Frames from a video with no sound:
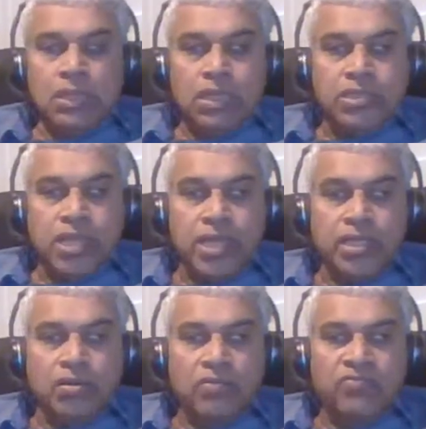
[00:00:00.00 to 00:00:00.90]

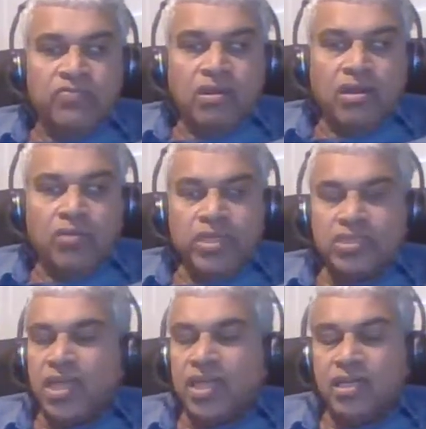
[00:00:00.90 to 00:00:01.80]
understanding of how
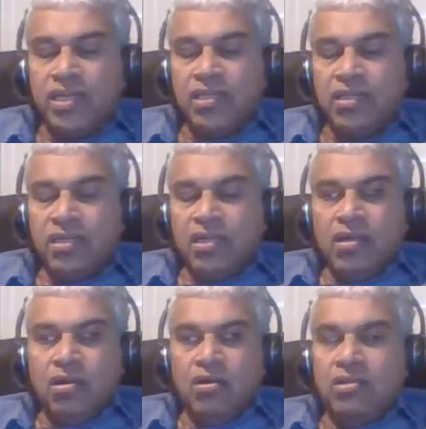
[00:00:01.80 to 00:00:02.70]
exactly
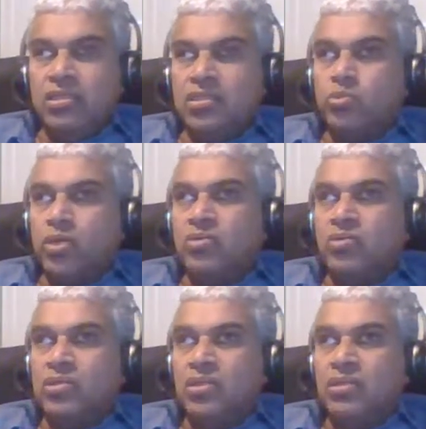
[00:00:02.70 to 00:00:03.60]
all these work
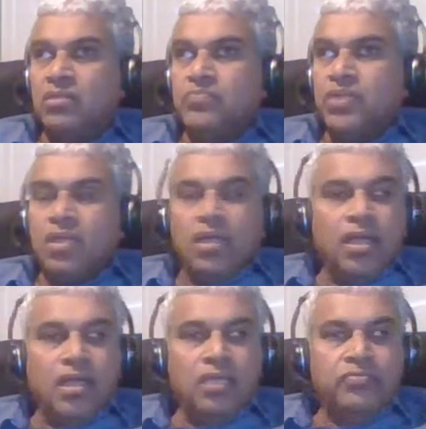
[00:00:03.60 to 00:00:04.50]
together.
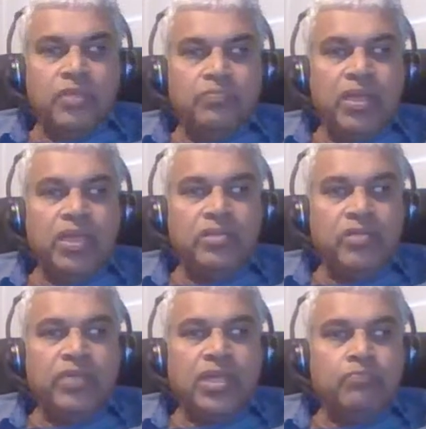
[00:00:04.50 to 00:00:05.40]
And we believe
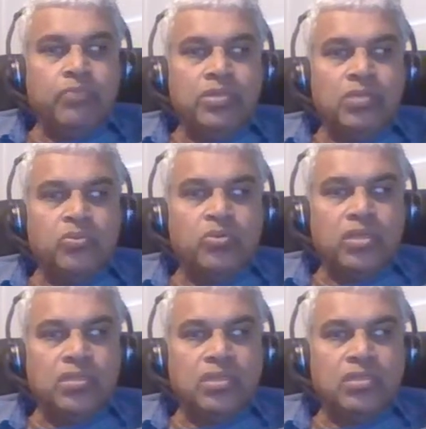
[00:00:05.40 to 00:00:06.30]
that we can put them
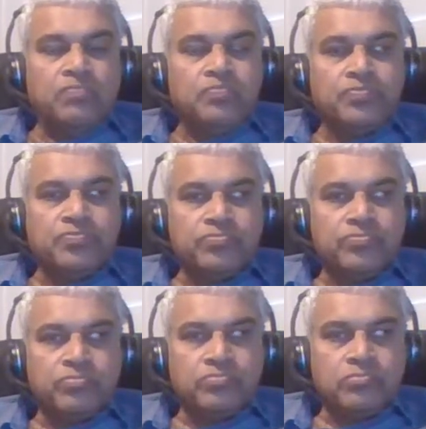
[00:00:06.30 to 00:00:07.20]
together.
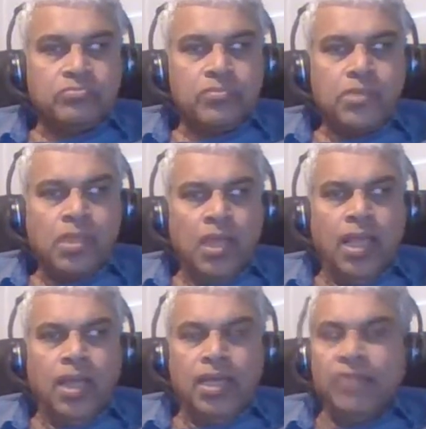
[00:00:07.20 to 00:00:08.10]

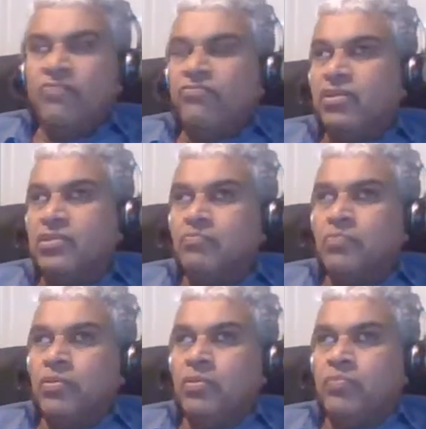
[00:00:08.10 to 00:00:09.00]
And our further
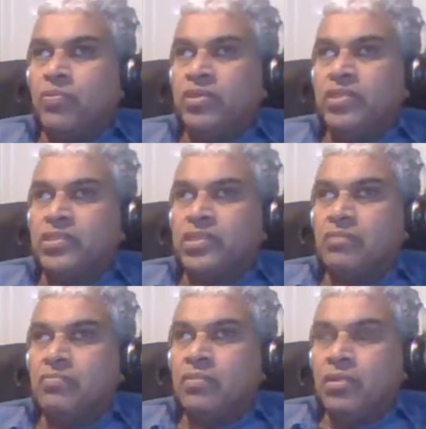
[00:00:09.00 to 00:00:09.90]
projects
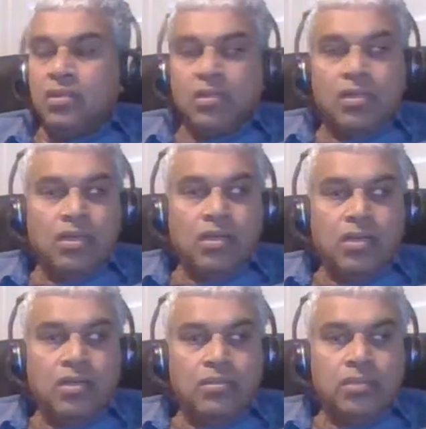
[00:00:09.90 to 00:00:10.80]
and
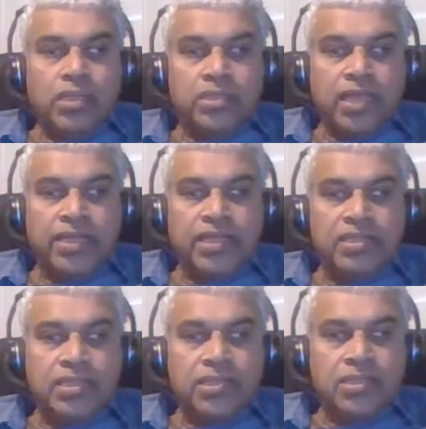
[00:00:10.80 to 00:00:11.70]
exciting
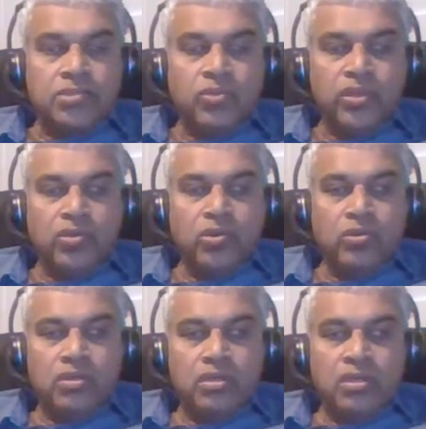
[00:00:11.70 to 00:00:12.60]
things that's going
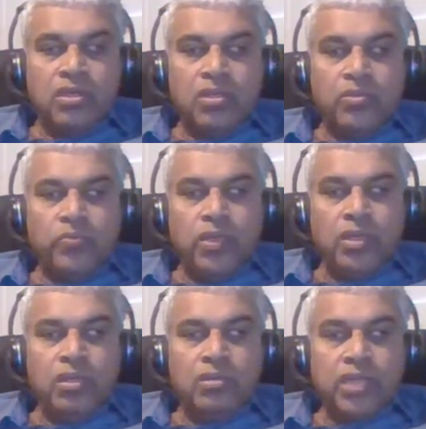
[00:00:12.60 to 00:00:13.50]
on,
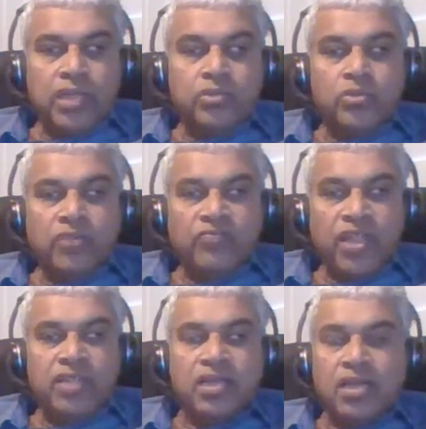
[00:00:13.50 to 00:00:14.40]
we'll try to
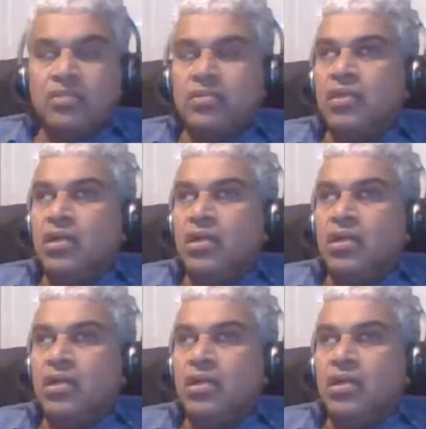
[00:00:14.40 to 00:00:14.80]
unify that,